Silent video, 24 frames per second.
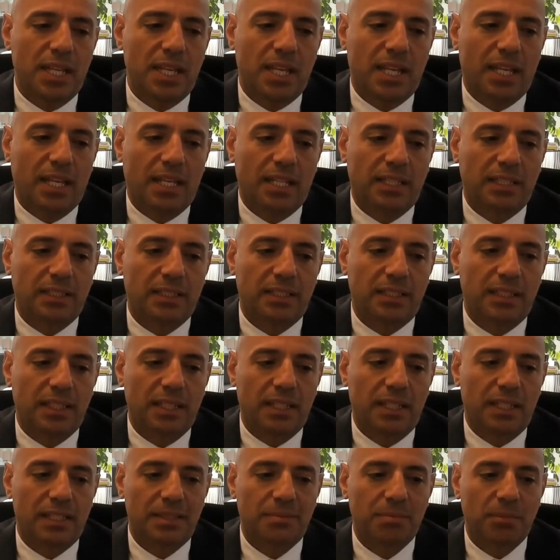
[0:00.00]
And
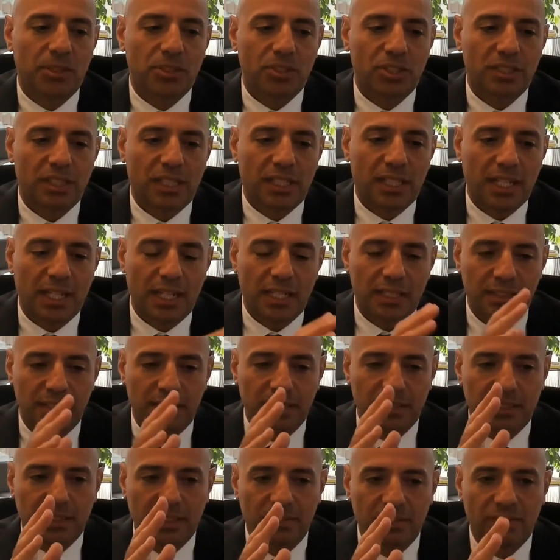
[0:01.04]
as much as I had
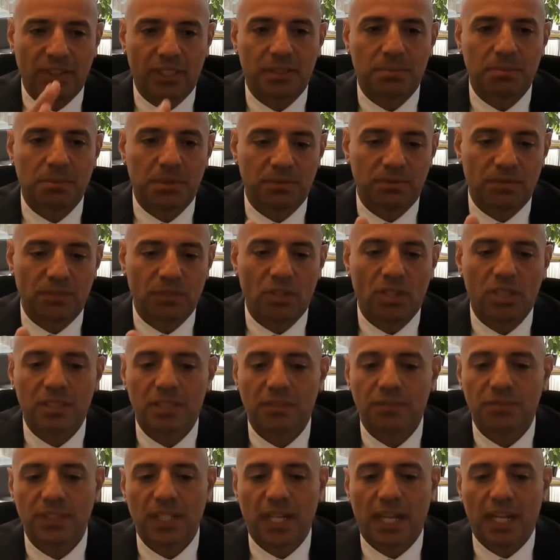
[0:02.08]
this investment
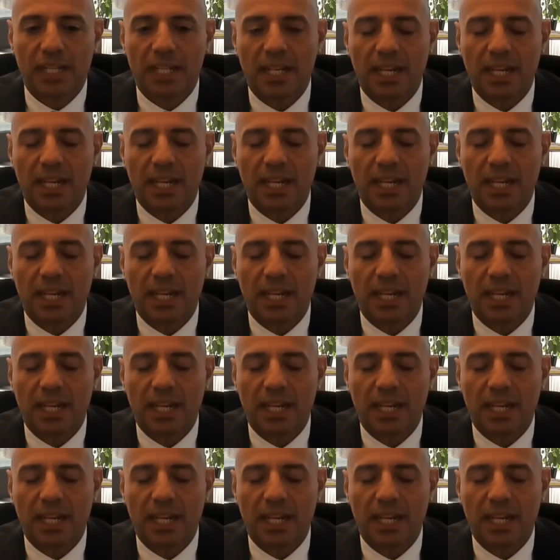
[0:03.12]
philosophy,